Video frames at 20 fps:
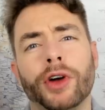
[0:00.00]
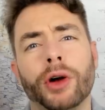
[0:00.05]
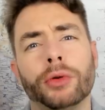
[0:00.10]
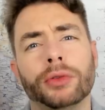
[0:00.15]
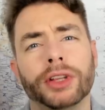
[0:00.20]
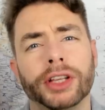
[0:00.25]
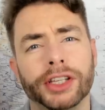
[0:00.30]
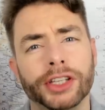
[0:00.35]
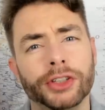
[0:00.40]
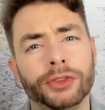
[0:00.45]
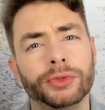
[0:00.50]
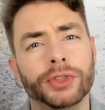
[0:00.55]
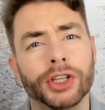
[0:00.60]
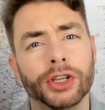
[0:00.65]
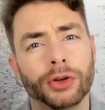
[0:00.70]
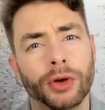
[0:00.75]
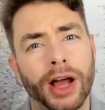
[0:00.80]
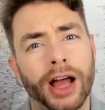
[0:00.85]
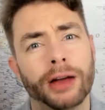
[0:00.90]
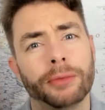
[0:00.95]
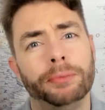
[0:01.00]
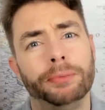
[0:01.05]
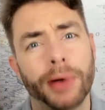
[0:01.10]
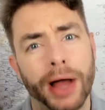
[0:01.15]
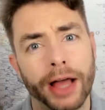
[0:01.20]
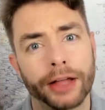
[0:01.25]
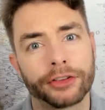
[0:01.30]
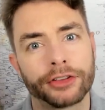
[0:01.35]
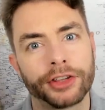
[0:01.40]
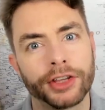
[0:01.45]
If only you knew how
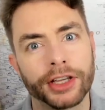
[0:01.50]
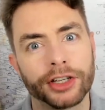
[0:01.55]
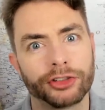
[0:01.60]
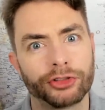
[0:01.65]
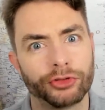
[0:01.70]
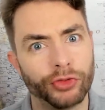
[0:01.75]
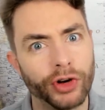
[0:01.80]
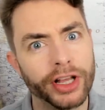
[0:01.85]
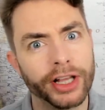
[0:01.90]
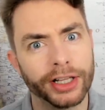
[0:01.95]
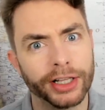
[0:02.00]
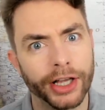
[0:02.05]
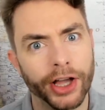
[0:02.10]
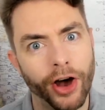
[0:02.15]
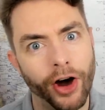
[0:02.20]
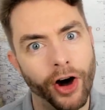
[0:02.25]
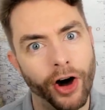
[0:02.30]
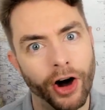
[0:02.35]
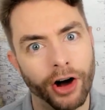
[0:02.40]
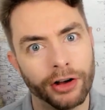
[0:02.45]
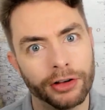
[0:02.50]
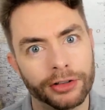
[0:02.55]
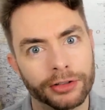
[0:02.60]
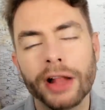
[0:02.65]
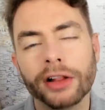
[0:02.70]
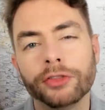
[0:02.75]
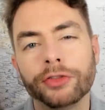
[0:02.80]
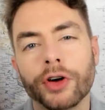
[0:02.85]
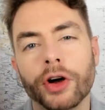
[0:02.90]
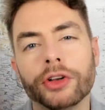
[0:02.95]
bad things really are.
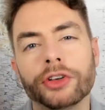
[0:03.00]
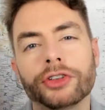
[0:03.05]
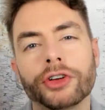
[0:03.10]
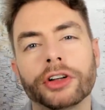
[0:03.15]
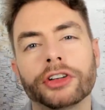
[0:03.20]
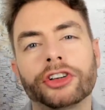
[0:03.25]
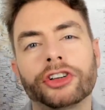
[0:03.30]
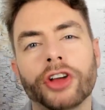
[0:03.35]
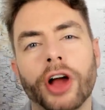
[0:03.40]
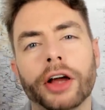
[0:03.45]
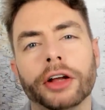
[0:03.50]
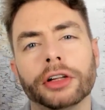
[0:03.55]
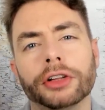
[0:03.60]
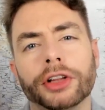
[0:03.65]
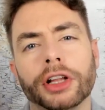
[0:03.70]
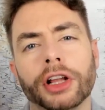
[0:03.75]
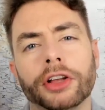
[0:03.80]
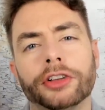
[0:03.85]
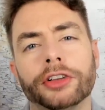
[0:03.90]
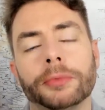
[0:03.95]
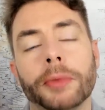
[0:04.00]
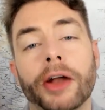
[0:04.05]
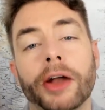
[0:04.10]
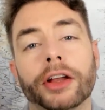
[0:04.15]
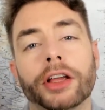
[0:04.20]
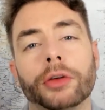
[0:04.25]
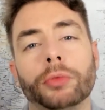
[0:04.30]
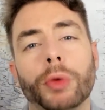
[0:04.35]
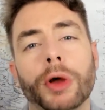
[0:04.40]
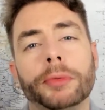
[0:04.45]
1,200 childless
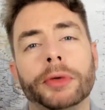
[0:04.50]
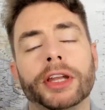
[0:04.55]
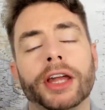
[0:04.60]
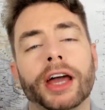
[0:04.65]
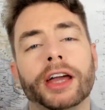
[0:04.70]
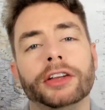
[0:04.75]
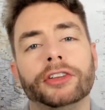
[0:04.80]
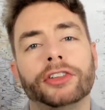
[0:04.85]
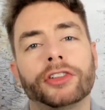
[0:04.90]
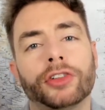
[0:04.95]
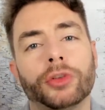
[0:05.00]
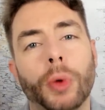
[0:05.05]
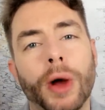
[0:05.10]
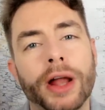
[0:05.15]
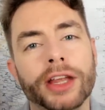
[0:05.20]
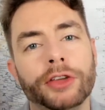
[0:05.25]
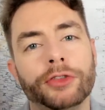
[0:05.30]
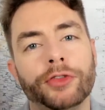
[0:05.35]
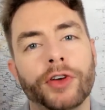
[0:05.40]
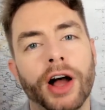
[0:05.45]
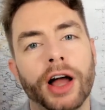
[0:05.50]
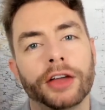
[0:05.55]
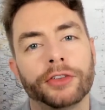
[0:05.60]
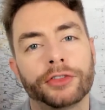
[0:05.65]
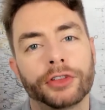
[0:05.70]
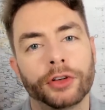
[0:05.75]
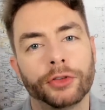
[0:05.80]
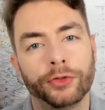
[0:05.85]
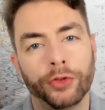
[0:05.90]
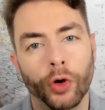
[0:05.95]
American women aged 25
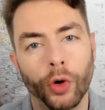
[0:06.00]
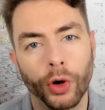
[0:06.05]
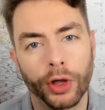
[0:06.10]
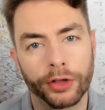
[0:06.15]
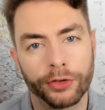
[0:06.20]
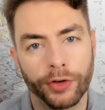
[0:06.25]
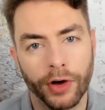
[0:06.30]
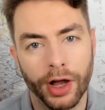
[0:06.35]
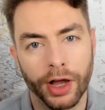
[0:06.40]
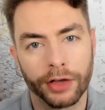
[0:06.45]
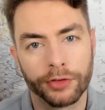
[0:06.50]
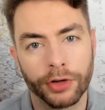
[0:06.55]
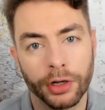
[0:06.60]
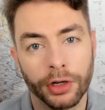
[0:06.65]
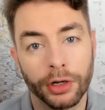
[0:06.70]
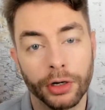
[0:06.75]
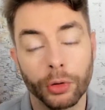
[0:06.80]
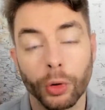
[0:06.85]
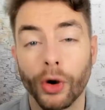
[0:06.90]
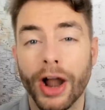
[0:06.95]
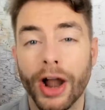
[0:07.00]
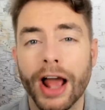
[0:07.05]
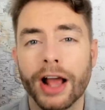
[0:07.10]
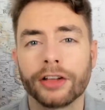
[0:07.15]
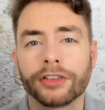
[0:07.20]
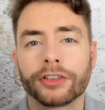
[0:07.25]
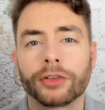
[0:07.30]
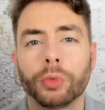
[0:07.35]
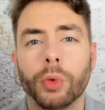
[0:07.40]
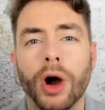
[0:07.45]
to 45 were
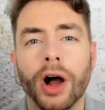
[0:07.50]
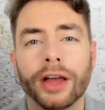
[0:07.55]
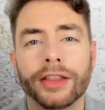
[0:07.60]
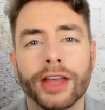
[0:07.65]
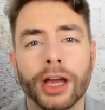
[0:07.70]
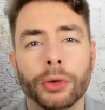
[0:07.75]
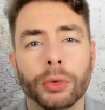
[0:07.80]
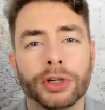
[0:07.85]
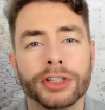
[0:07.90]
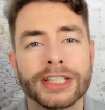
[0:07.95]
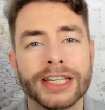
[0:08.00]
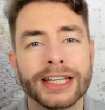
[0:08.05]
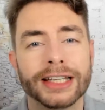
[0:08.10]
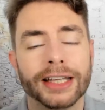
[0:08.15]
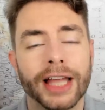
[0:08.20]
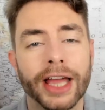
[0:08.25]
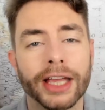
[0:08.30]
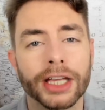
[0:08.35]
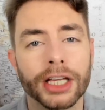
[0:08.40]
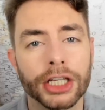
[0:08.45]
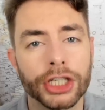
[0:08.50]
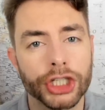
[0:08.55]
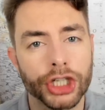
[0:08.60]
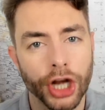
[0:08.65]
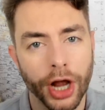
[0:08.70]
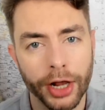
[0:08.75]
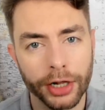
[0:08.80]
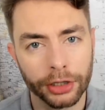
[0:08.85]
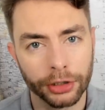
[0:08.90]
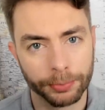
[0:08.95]
asked why they were delaying
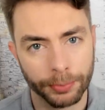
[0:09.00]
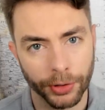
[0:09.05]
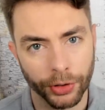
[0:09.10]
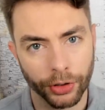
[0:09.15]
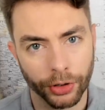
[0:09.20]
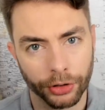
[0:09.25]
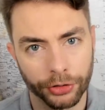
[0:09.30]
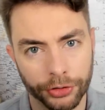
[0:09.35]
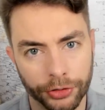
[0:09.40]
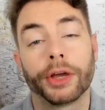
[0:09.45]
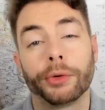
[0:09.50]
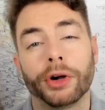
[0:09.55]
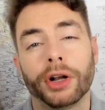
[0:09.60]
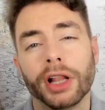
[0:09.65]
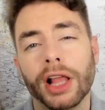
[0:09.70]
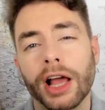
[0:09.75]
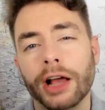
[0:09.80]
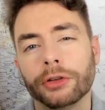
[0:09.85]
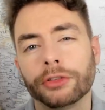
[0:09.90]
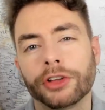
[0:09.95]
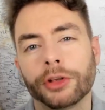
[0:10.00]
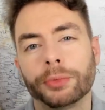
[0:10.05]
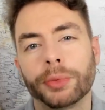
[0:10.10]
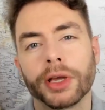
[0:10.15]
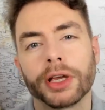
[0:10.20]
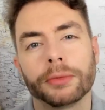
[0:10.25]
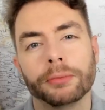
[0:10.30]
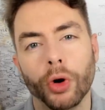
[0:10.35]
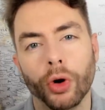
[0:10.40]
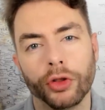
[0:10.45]
childbirth. They were allowed to
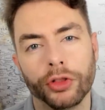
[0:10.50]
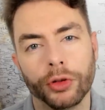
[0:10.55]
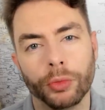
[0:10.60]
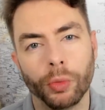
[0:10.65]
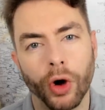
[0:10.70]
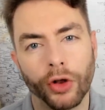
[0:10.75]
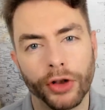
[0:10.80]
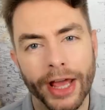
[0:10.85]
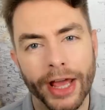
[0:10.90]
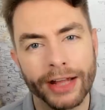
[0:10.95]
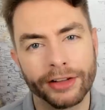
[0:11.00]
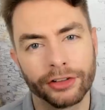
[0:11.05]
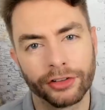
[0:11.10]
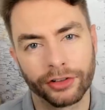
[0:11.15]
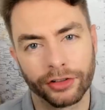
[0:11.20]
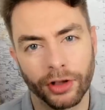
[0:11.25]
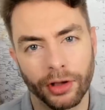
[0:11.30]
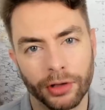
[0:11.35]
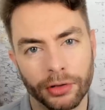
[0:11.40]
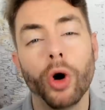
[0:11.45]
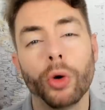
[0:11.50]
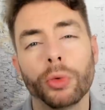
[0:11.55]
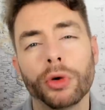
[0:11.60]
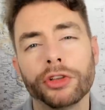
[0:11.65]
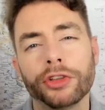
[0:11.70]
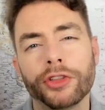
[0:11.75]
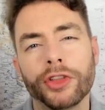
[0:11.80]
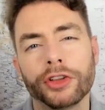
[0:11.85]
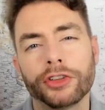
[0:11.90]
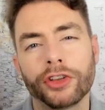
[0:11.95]
pick more than one answer. What
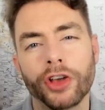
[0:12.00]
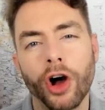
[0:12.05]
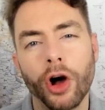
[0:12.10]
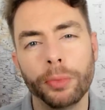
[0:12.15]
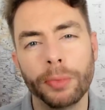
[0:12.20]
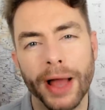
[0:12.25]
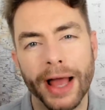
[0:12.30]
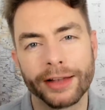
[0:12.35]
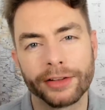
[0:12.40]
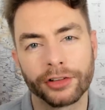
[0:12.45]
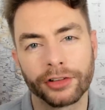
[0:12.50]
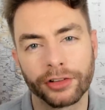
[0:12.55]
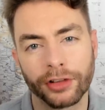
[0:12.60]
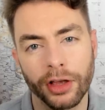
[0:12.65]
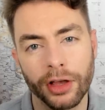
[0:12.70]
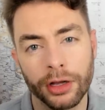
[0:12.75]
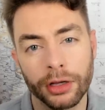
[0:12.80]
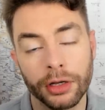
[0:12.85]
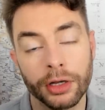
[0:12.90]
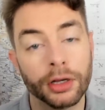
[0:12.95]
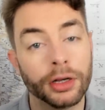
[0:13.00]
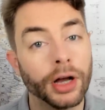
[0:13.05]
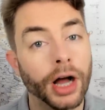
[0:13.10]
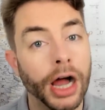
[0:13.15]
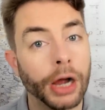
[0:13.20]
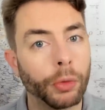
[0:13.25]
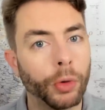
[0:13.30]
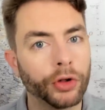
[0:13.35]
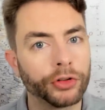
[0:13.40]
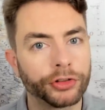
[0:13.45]
was the top answer?
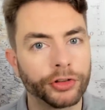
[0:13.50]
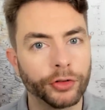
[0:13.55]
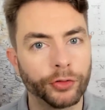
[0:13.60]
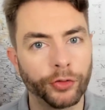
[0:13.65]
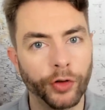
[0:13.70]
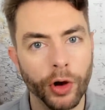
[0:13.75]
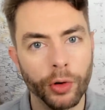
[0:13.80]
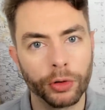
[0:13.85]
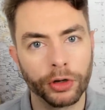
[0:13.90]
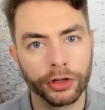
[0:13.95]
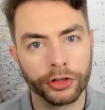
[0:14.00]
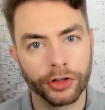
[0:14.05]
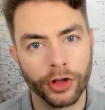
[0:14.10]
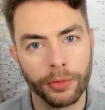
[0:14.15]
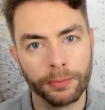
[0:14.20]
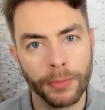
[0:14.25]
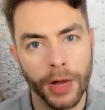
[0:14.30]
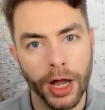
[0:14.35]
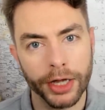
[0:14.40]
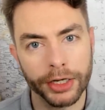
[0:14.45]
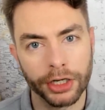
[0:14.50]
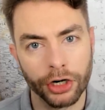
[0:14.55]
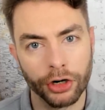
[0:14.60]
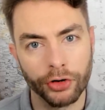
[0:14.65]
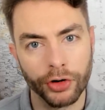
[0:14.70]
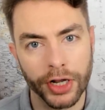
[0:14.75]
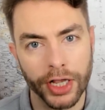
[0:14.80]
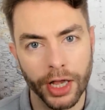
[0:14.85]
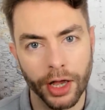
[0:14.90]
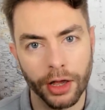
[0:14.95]
I want to focus on my
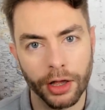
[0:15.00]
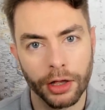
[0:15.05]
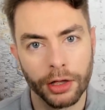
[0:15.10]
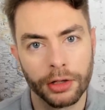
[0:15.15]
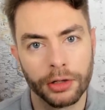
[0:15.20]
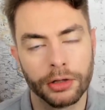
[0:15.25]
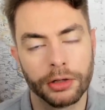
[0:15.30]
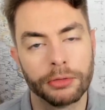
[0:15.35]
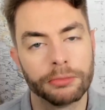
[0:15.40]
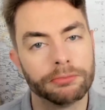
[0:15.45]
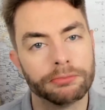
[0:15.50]
career.